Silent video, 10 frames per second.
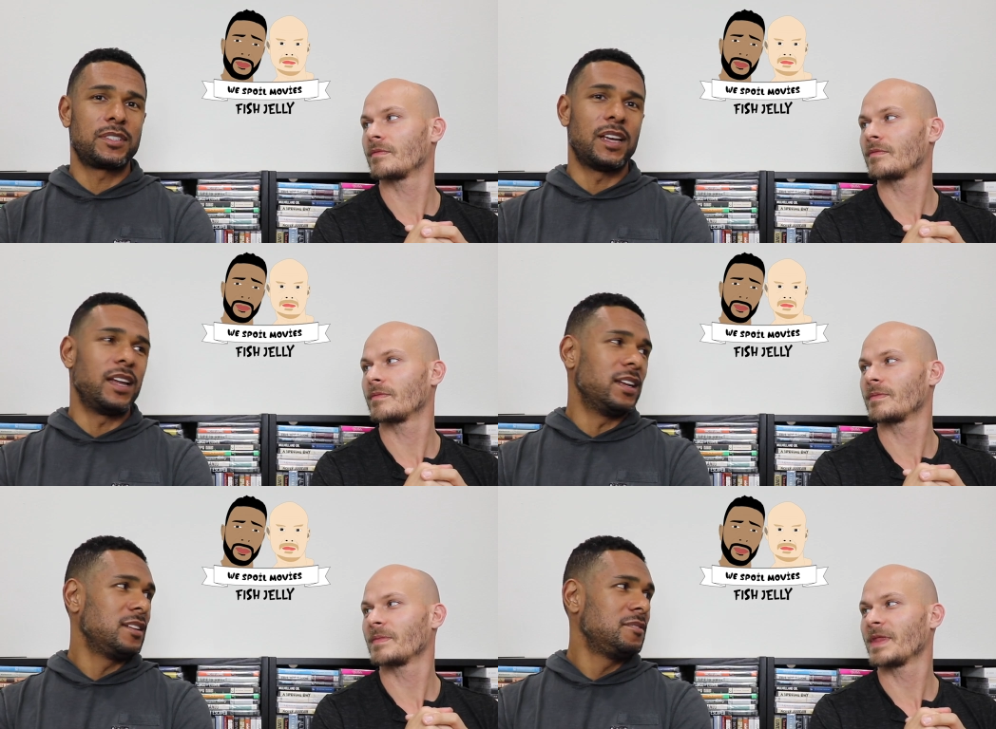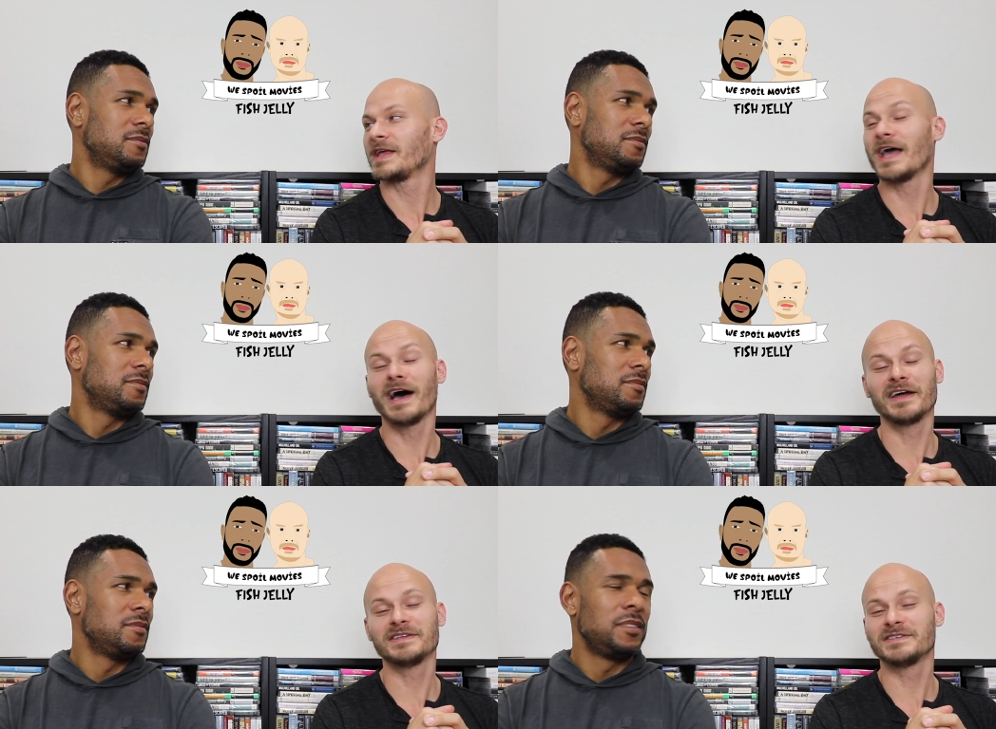Speaker 1: excited.
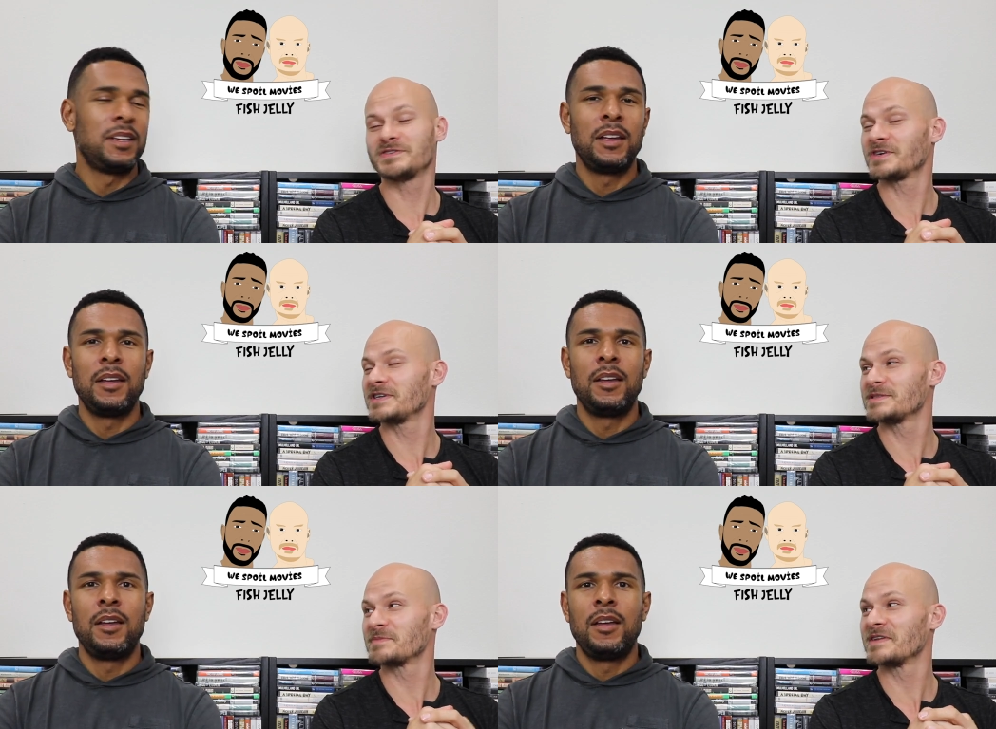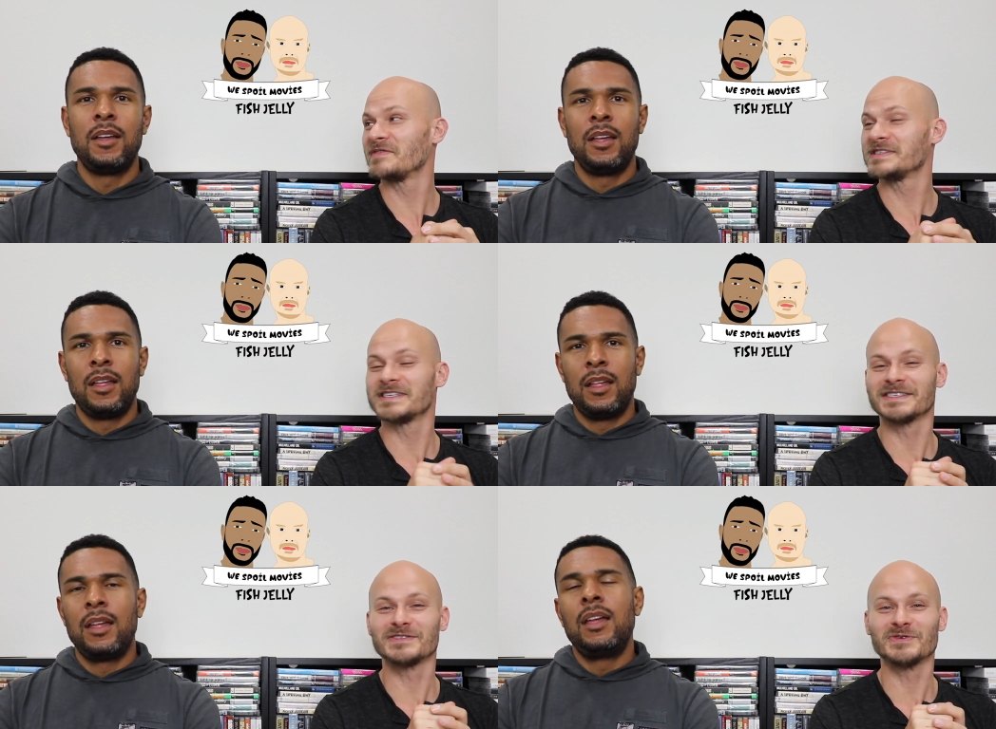Yeah, it
Speaker 2: took some
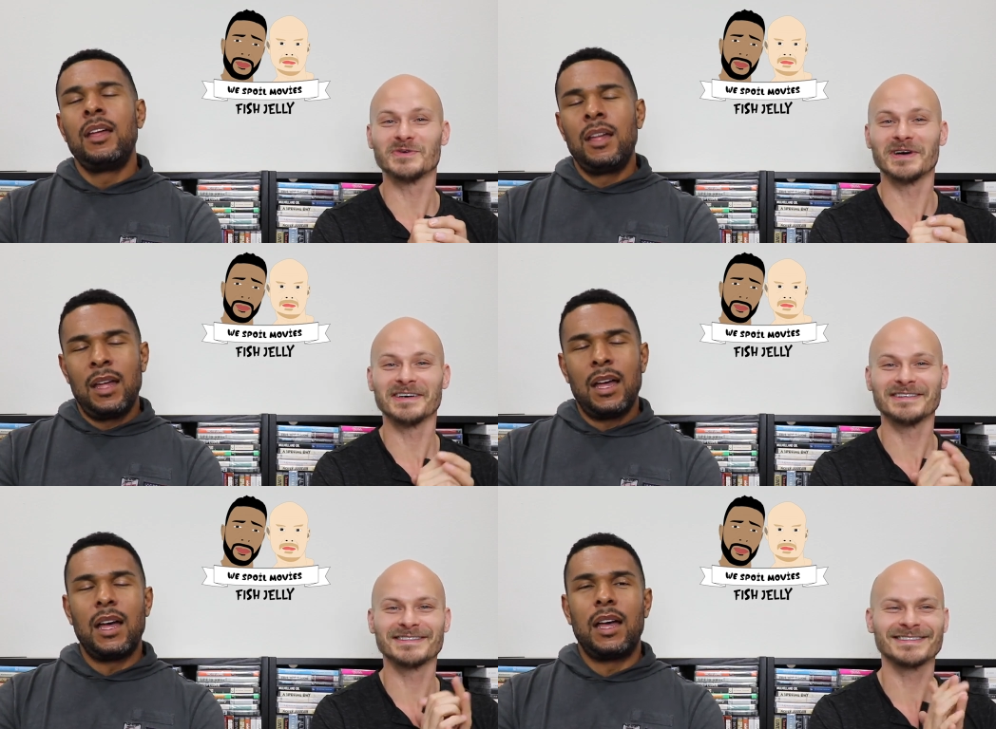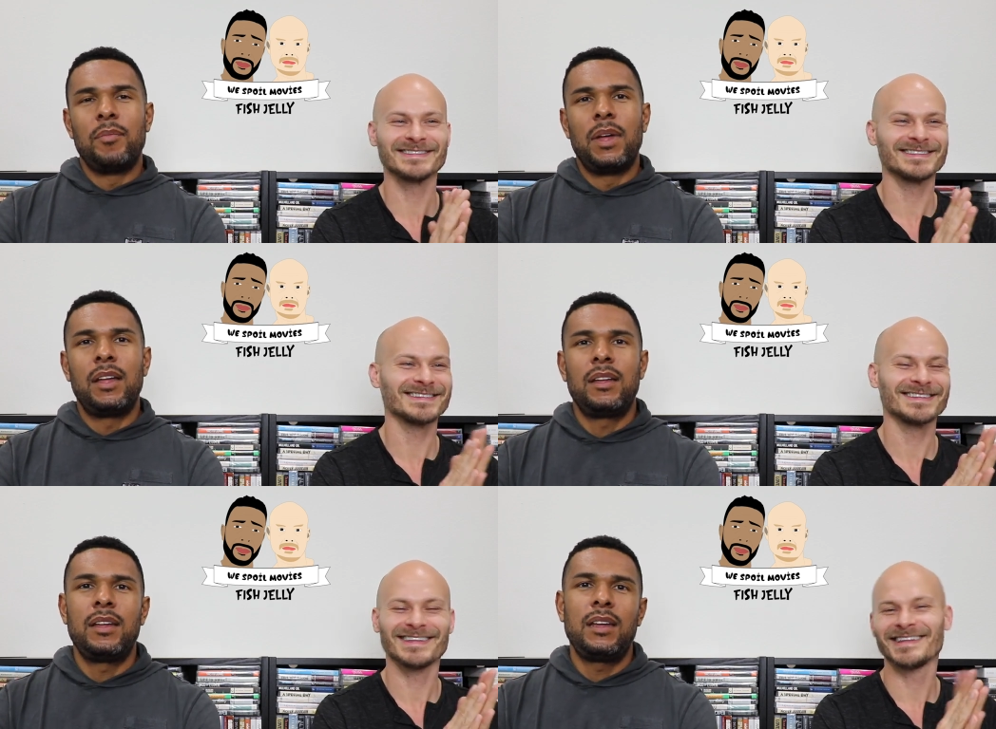convincing to. Uh...
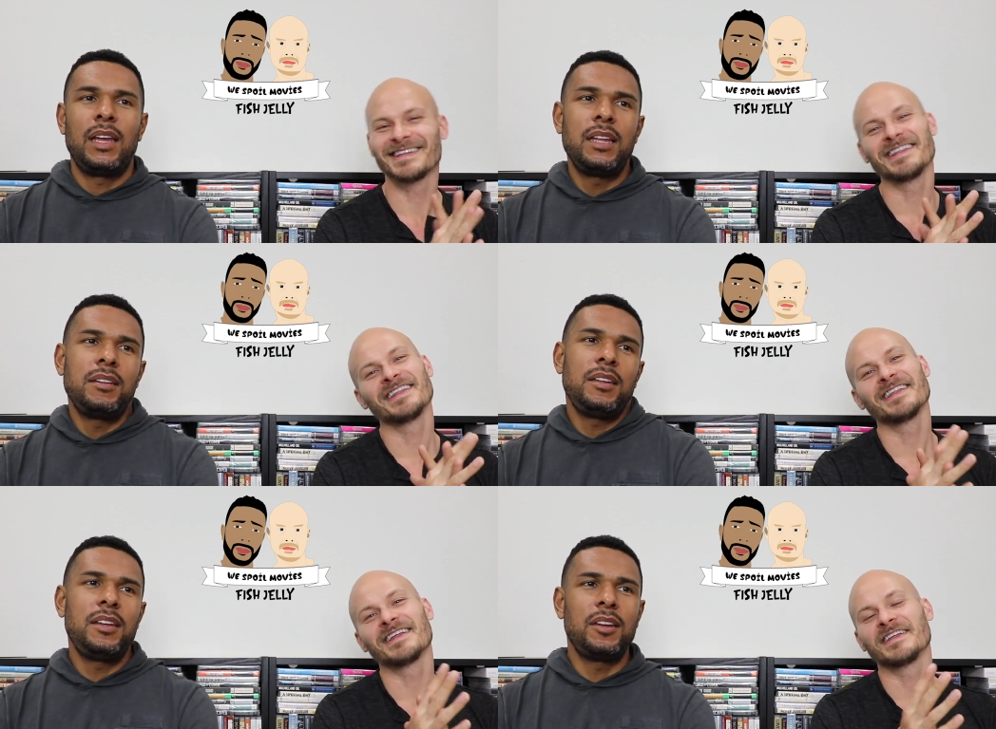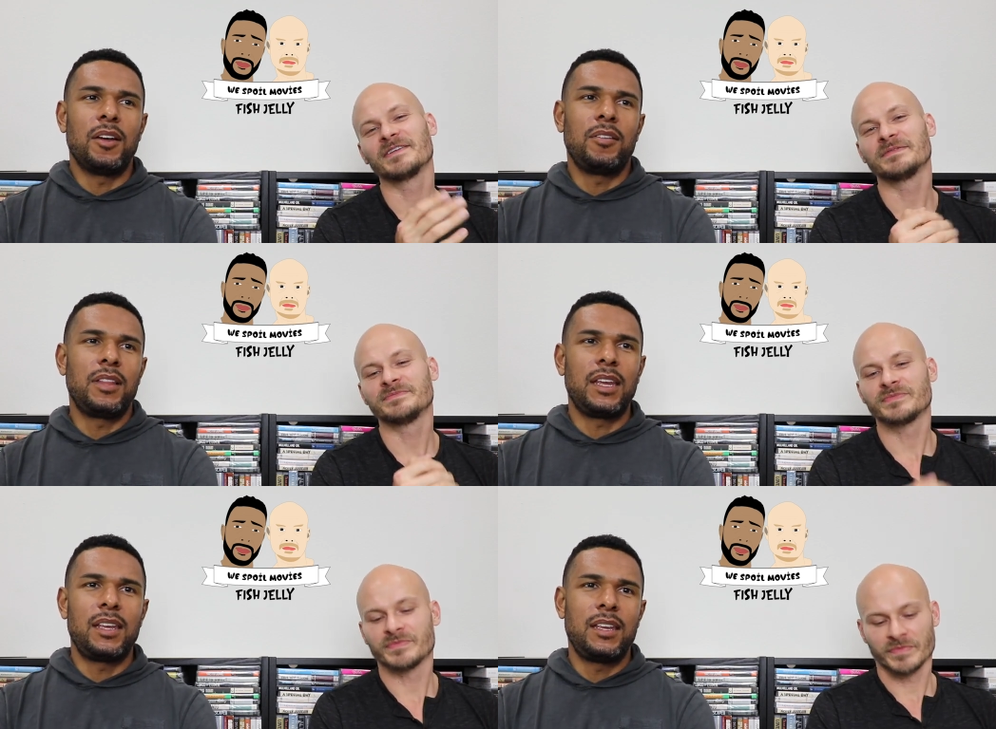
Speaker 1: Um, and you
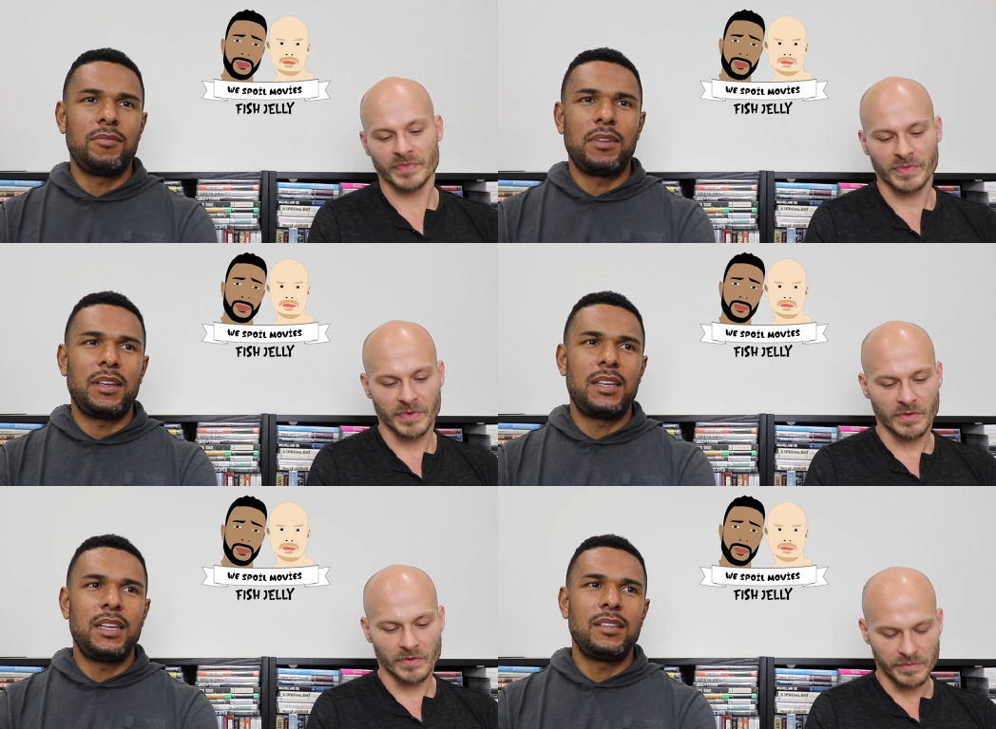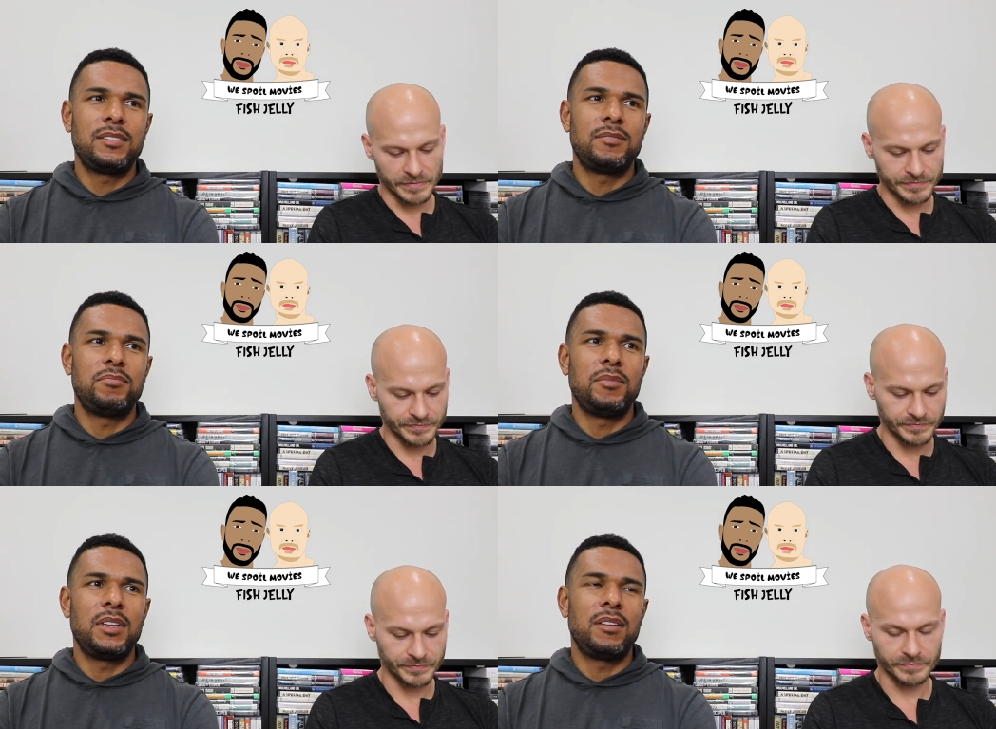know, like he,
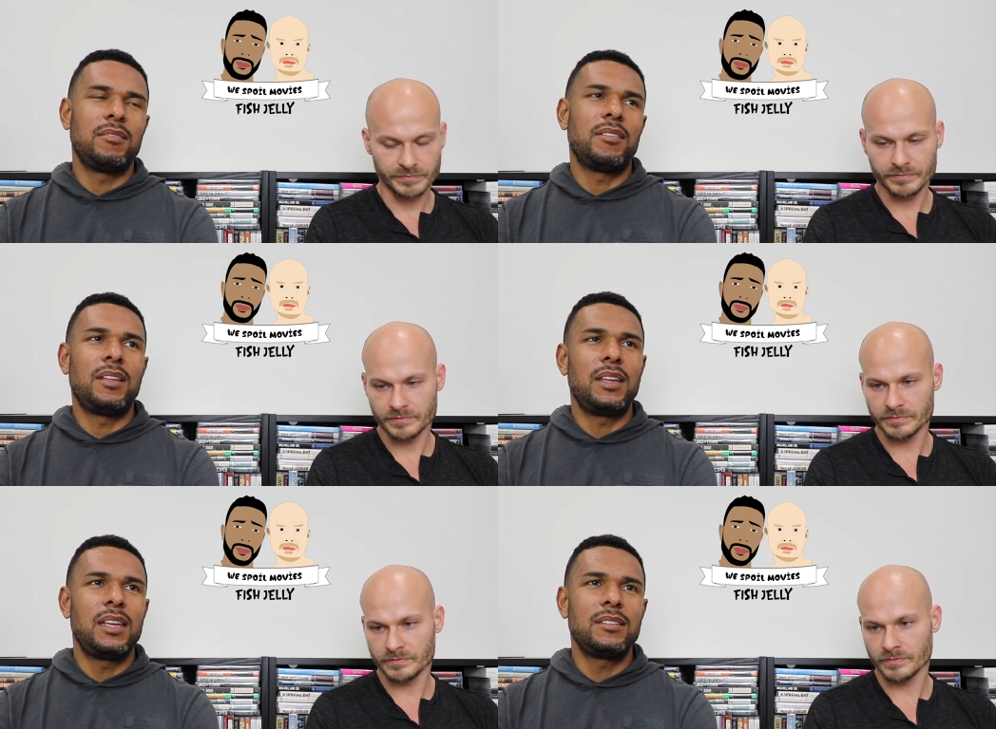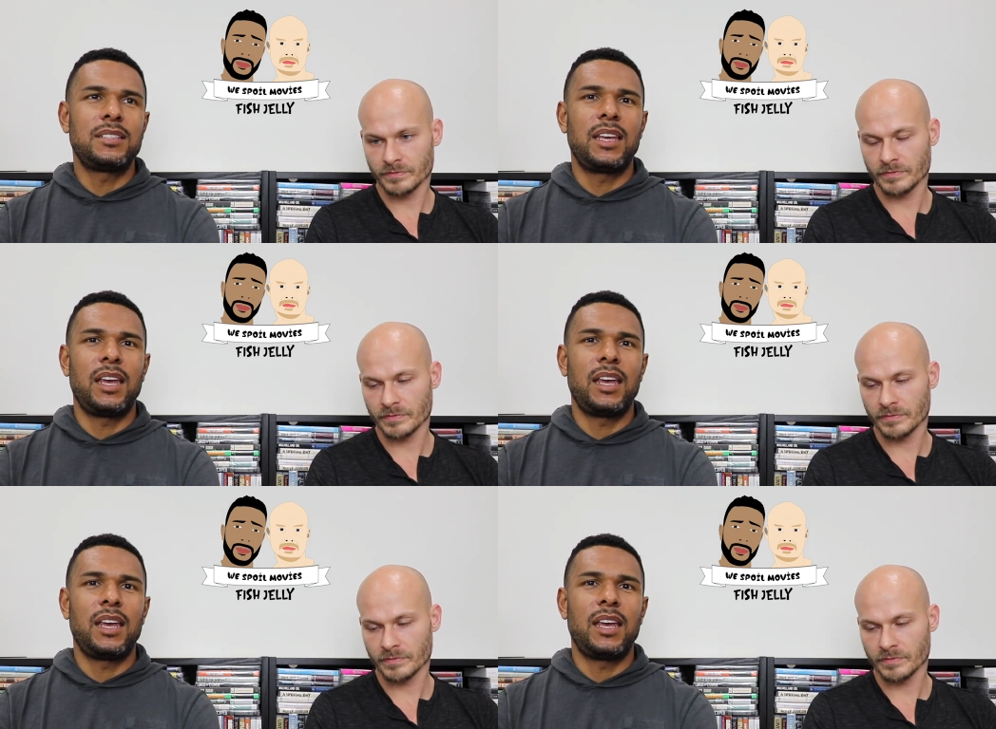he's his